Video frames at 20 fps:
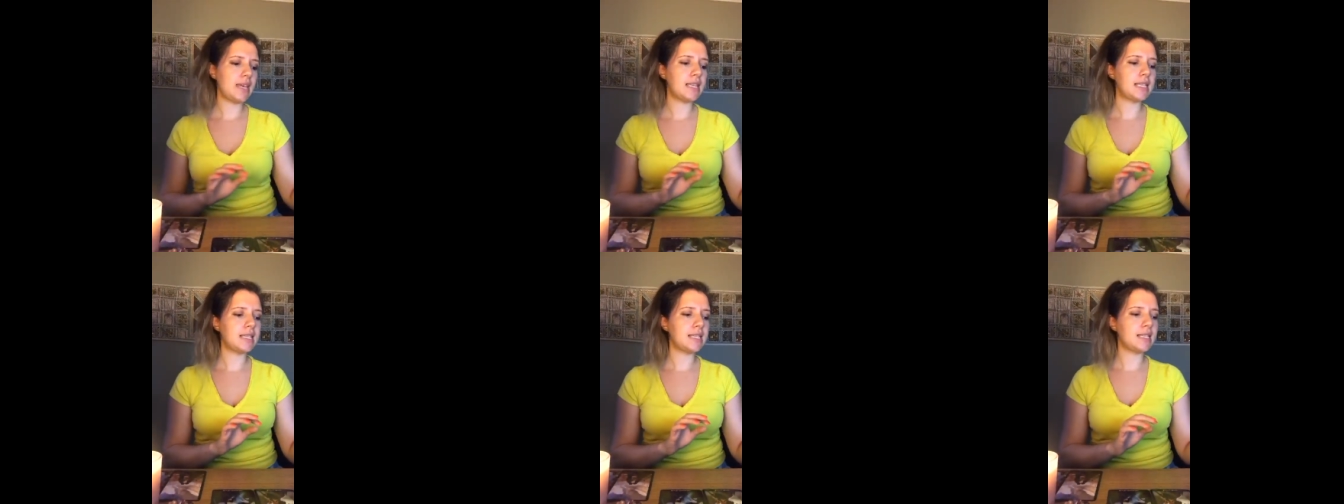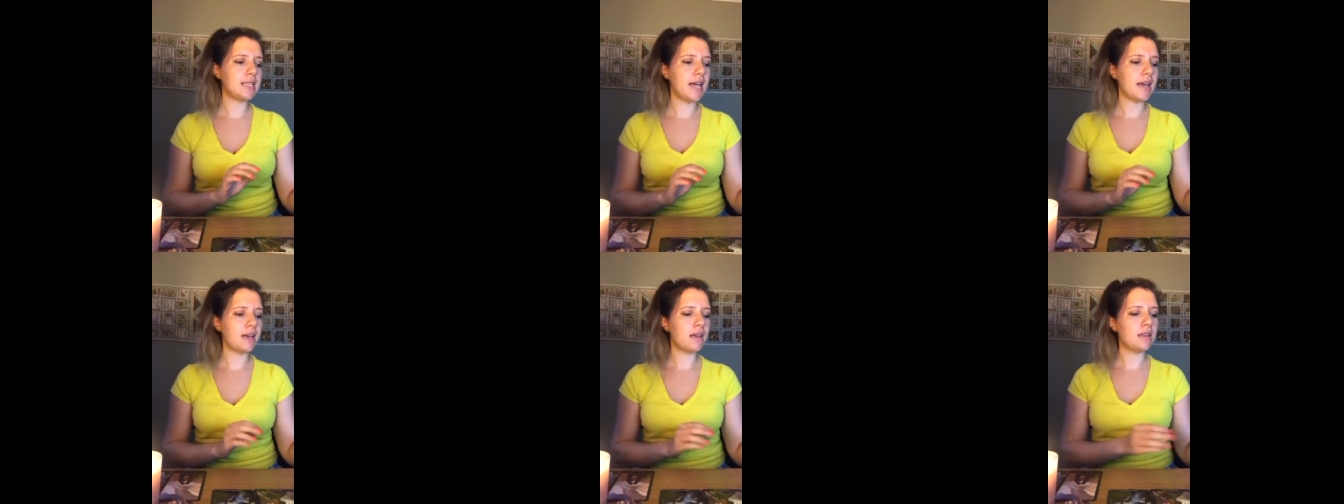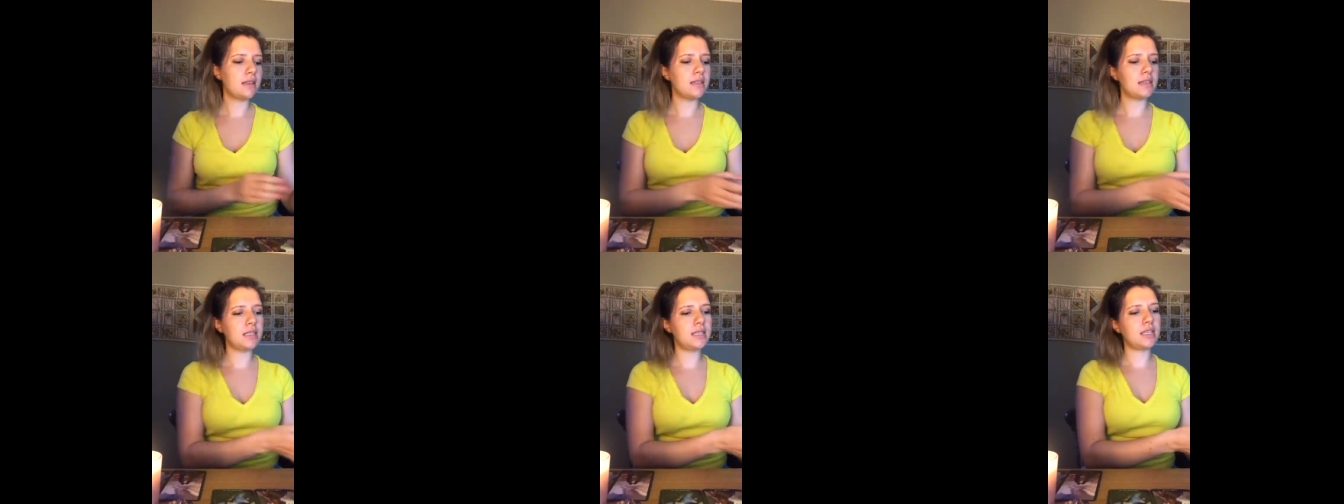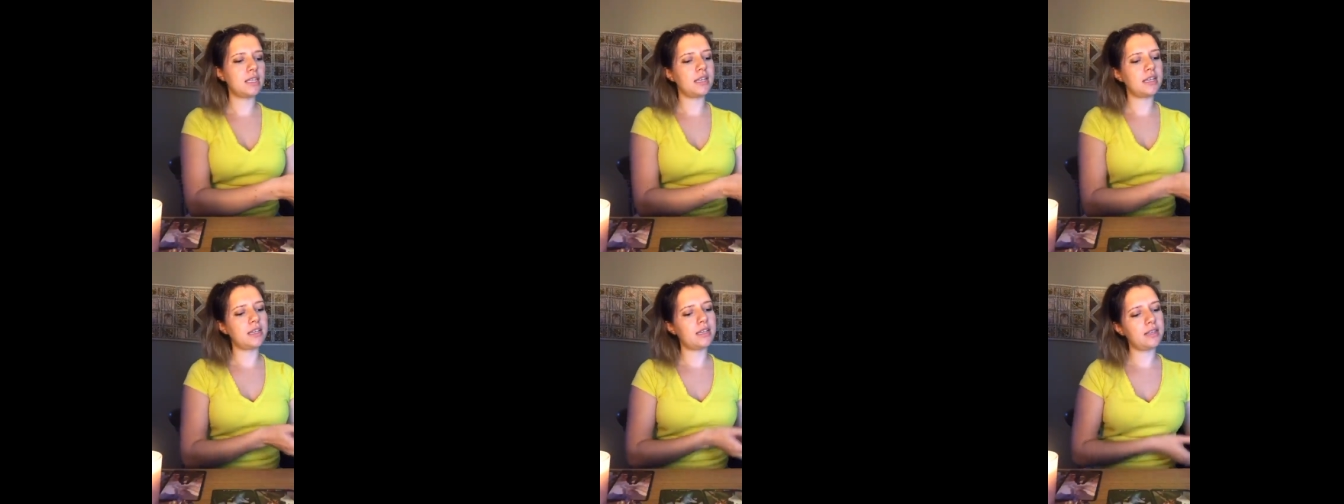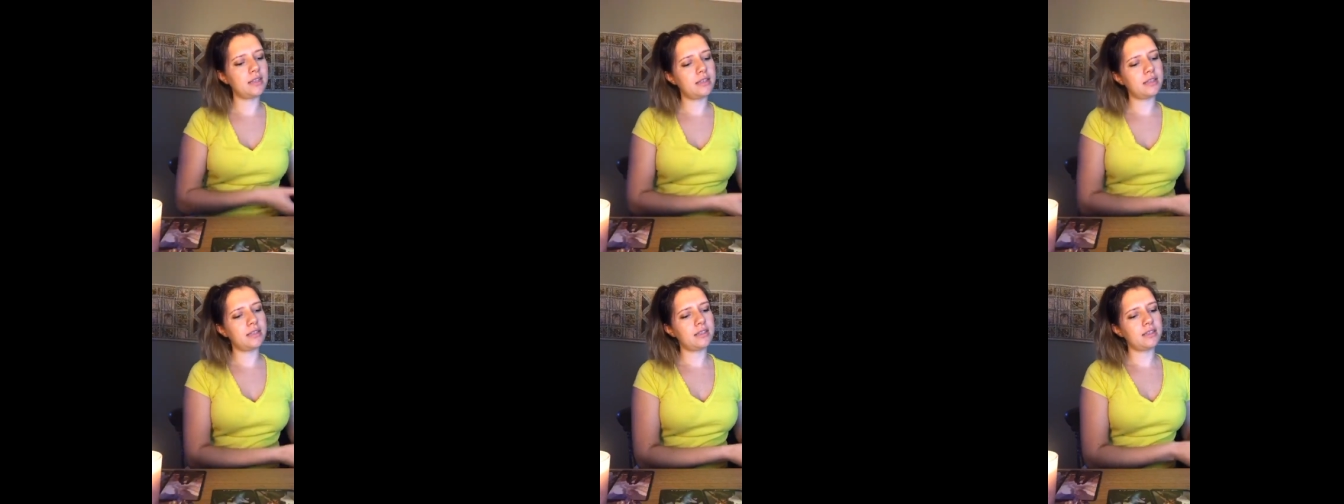a second
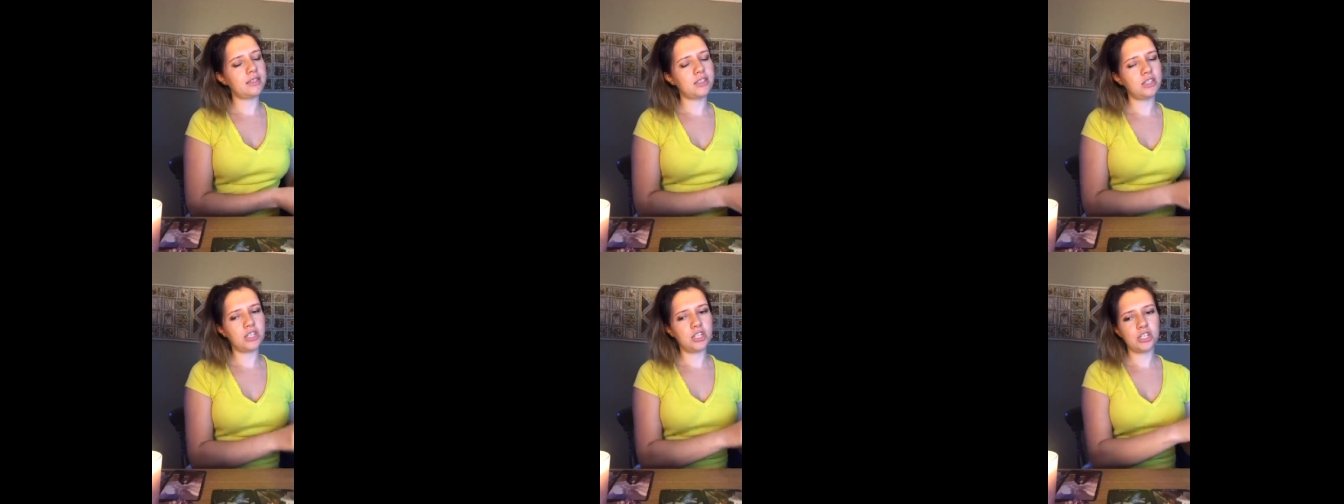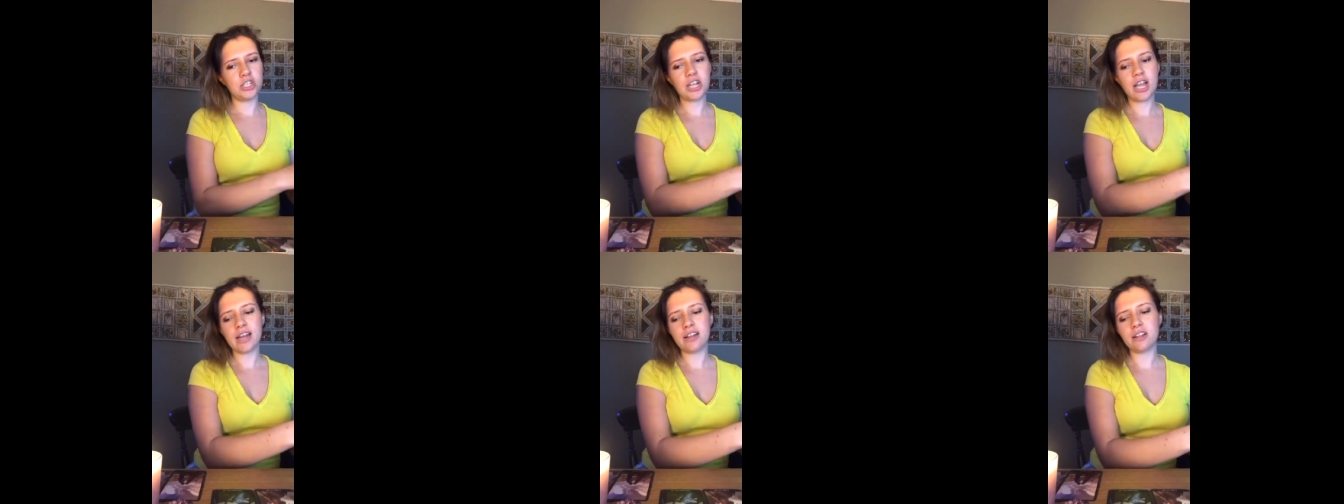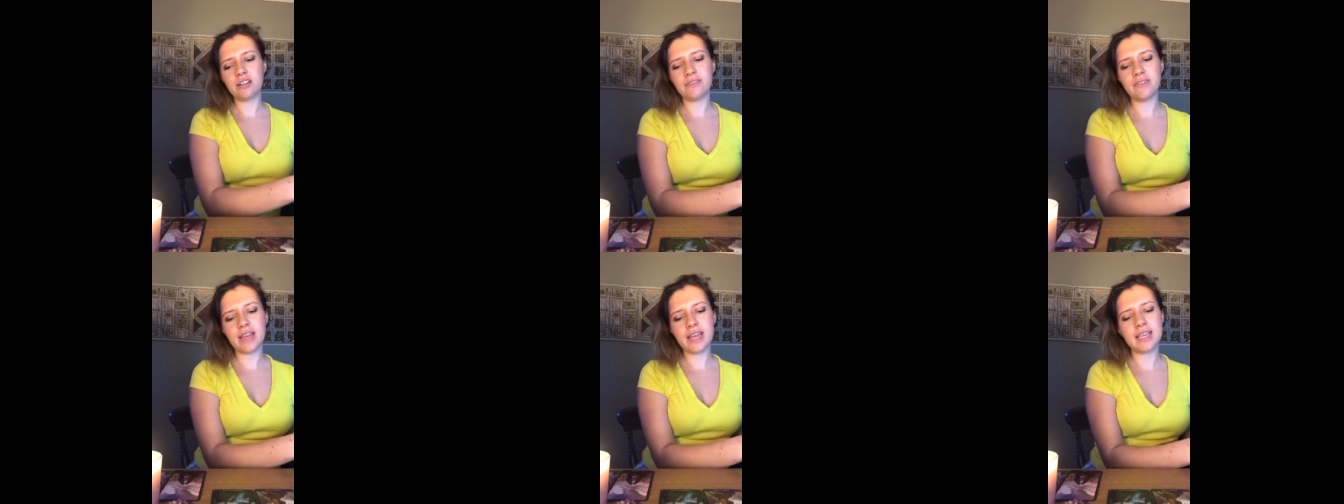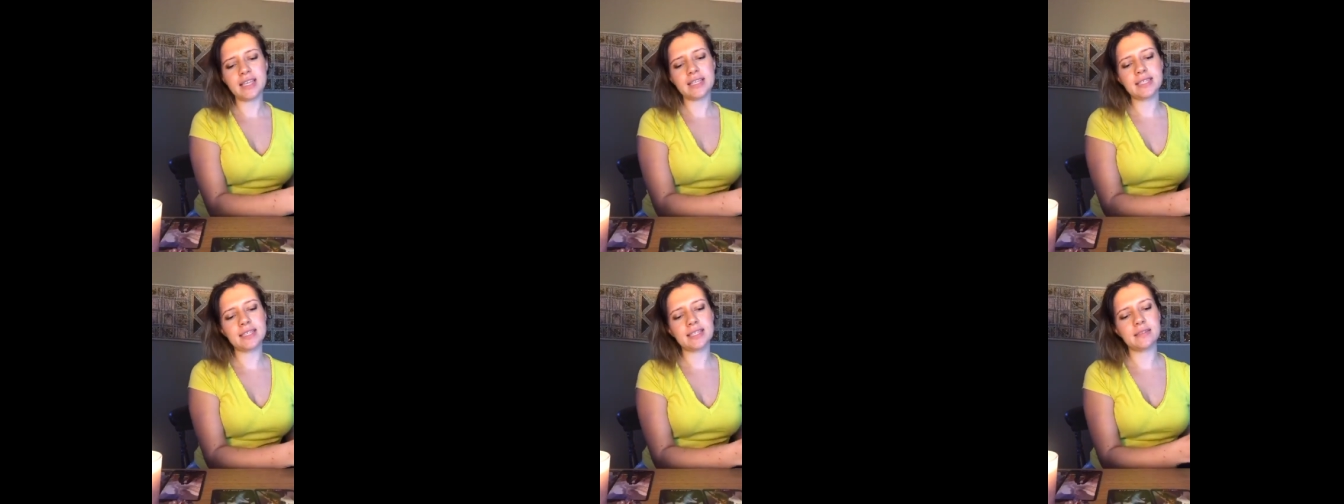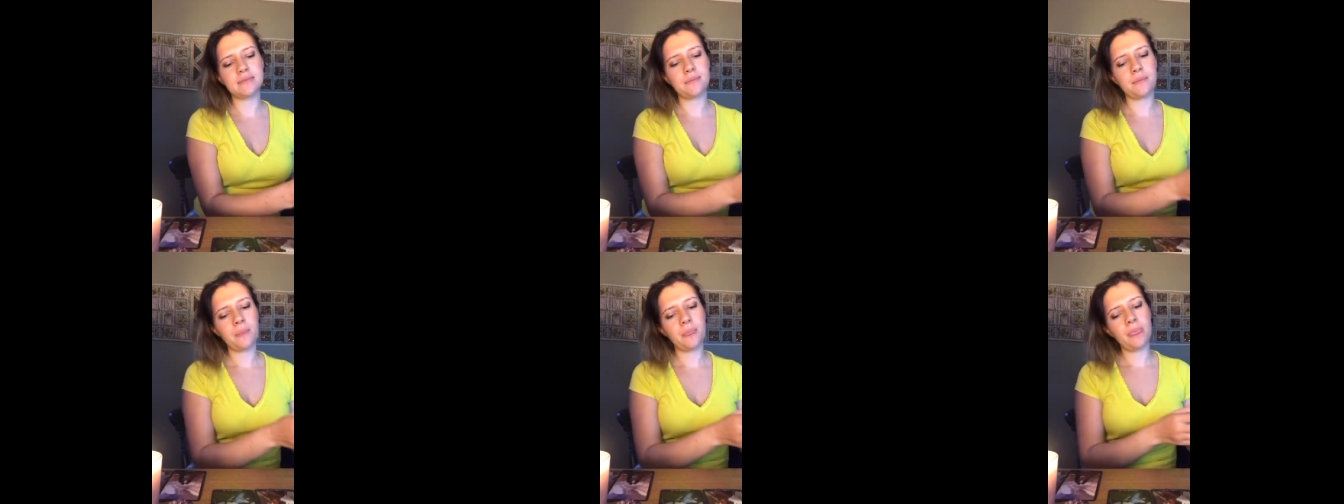to to channel this.